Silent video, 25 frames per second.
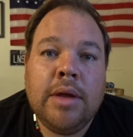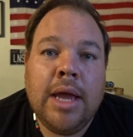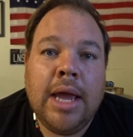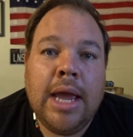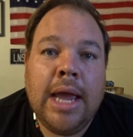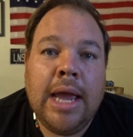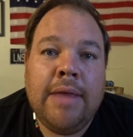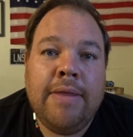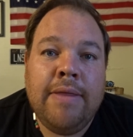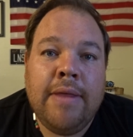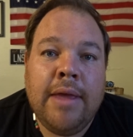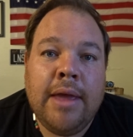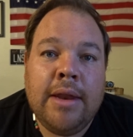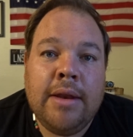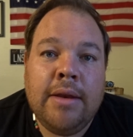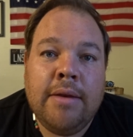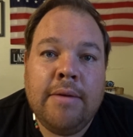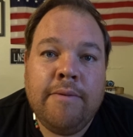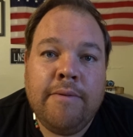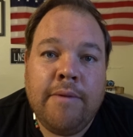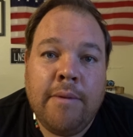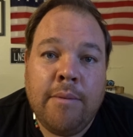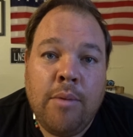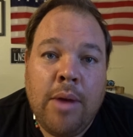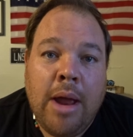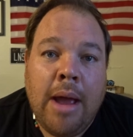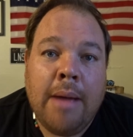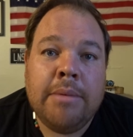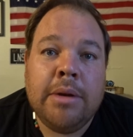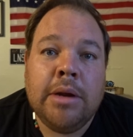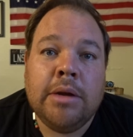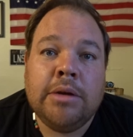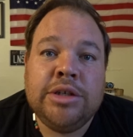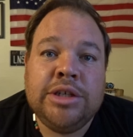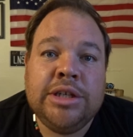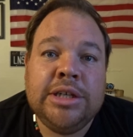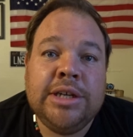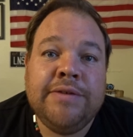And then from
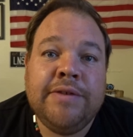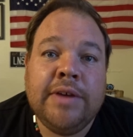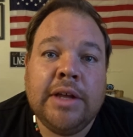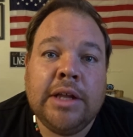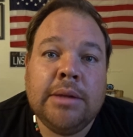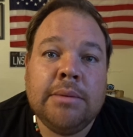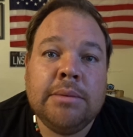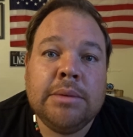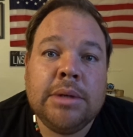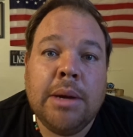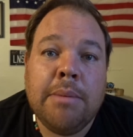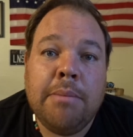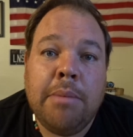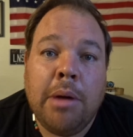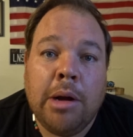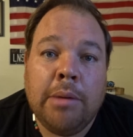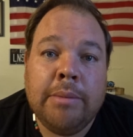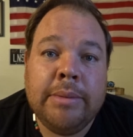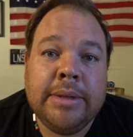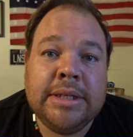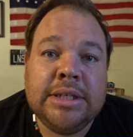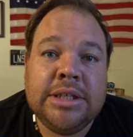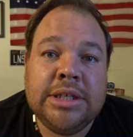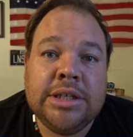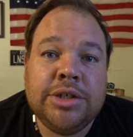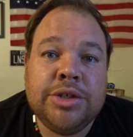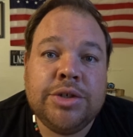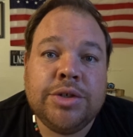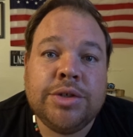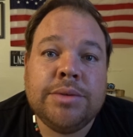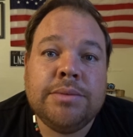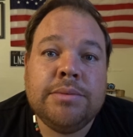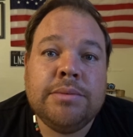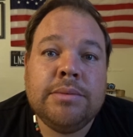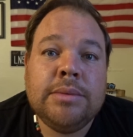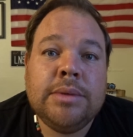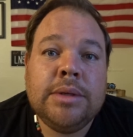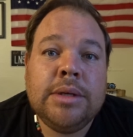rhabdo, she developed compartment
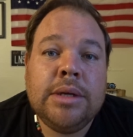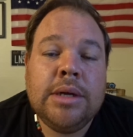syndrome.